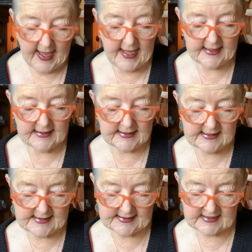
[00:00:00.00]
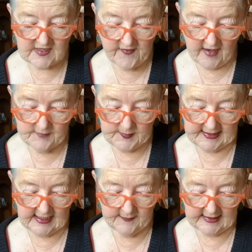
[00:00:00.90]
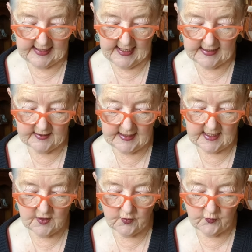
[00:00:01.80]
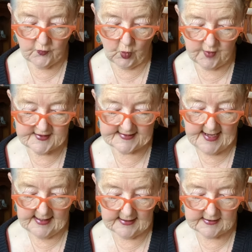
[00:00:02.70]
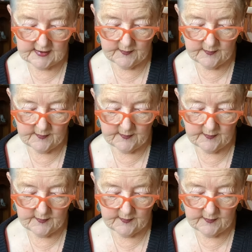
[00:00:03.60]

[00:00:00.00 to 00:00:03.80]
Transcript: And in 1965, he became the candidate for Senate.